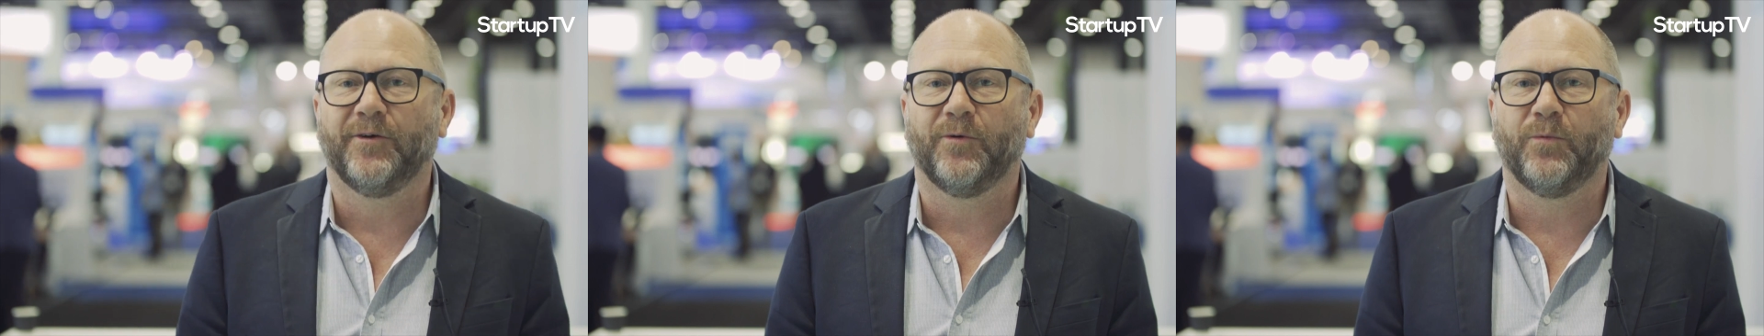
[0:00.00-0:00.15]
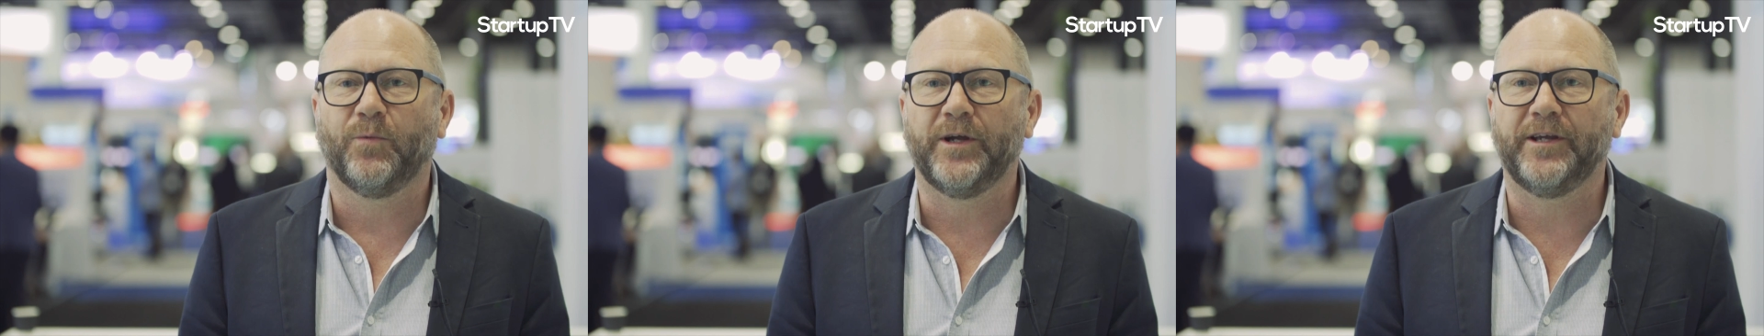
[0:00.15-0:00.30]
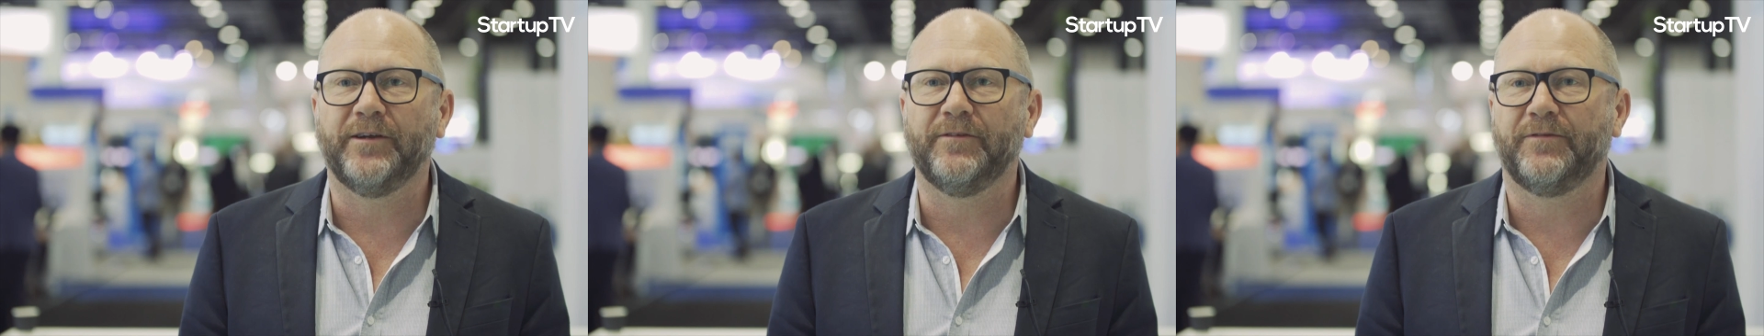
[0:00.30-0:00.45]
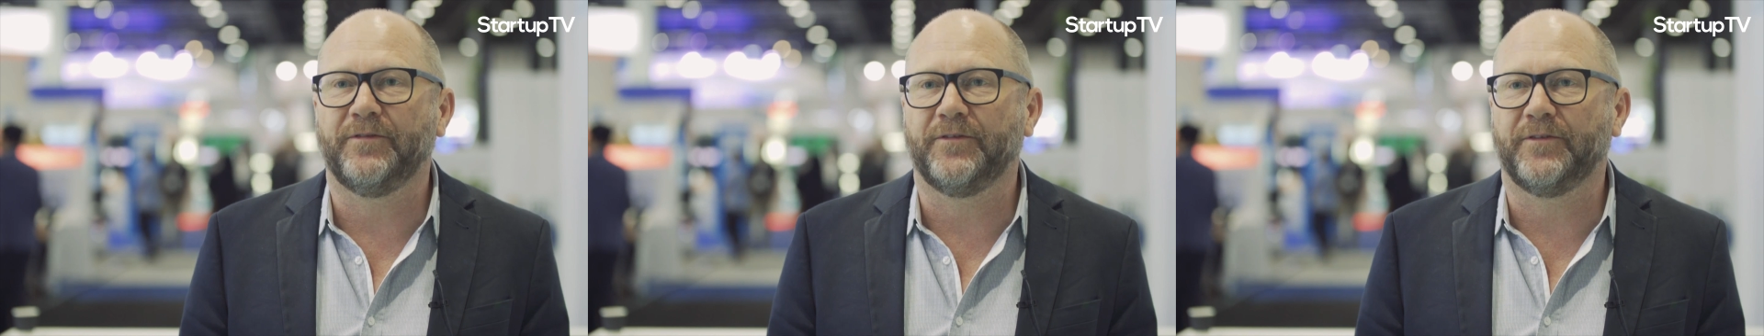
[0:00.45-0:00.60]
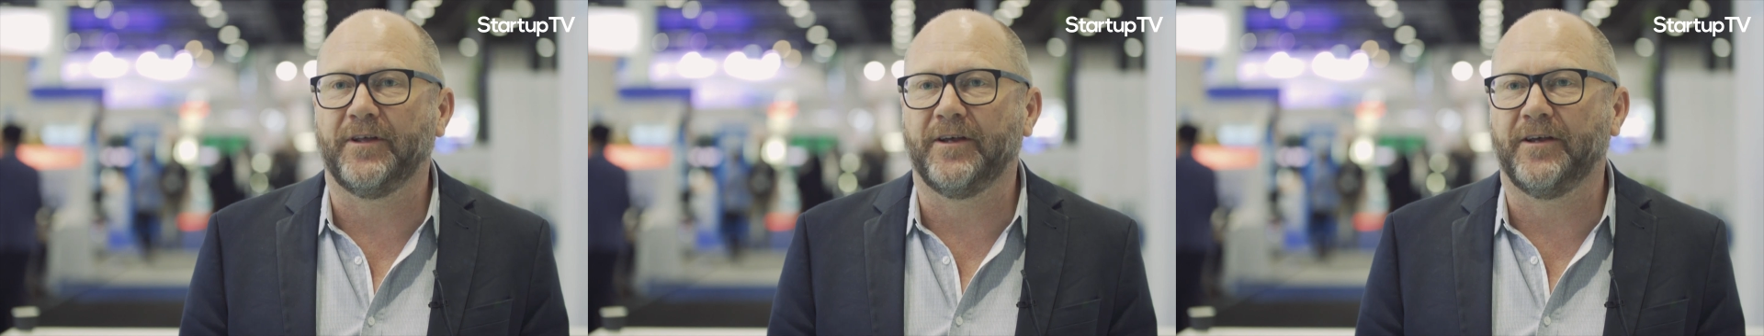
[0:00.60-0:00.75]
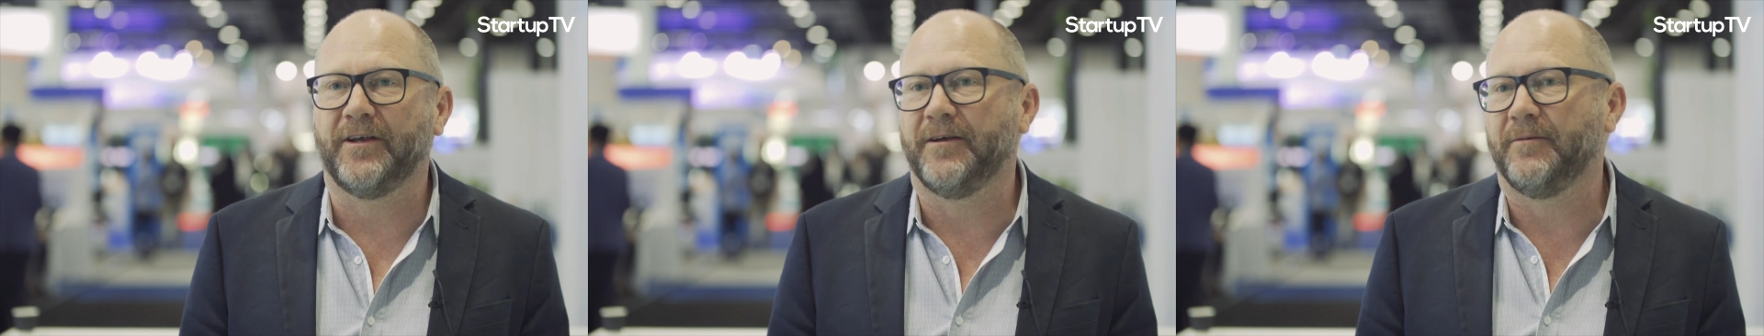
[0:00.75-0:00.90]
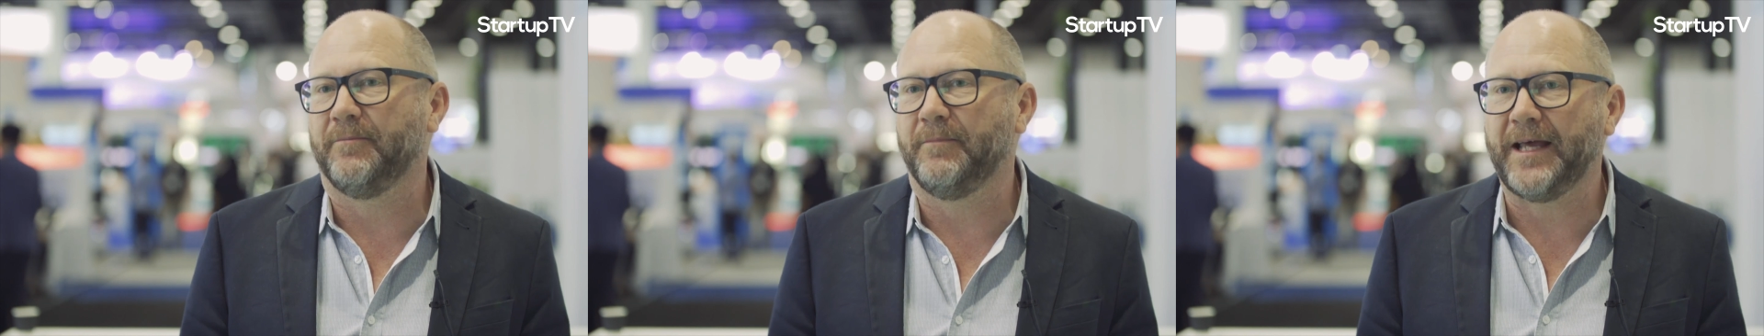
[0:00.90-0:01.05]
with
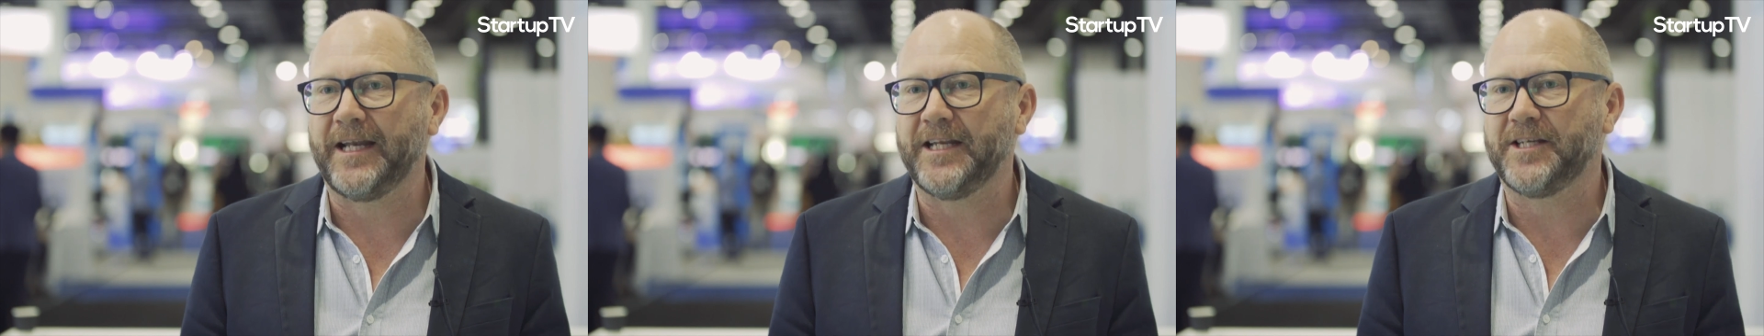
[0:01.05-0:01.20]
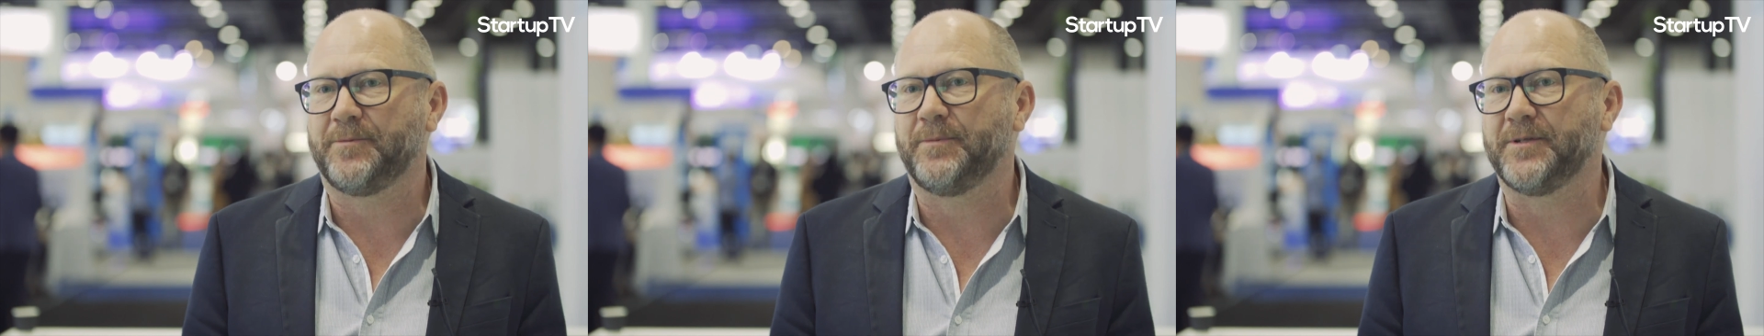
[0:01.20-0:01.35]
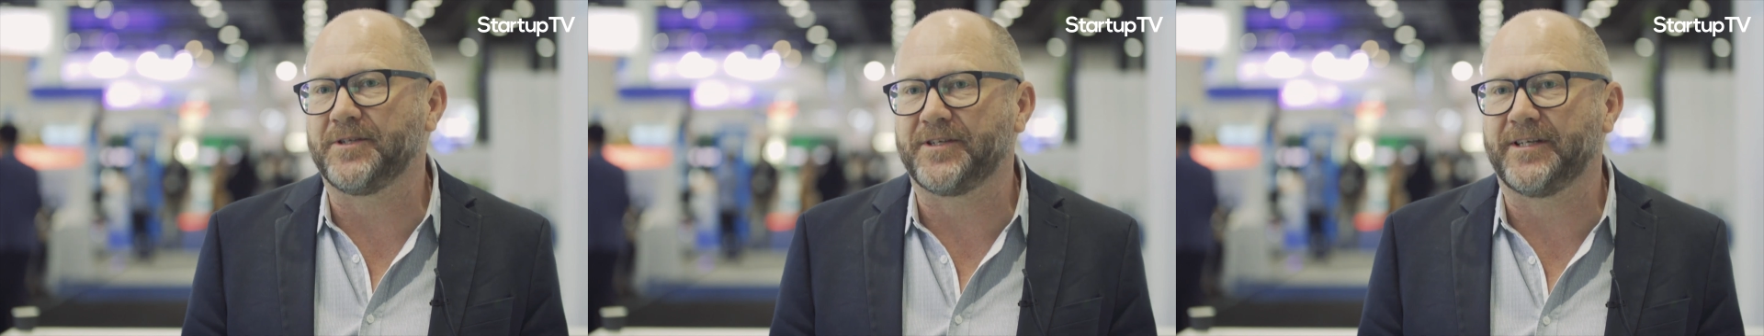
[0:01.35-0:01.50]
the management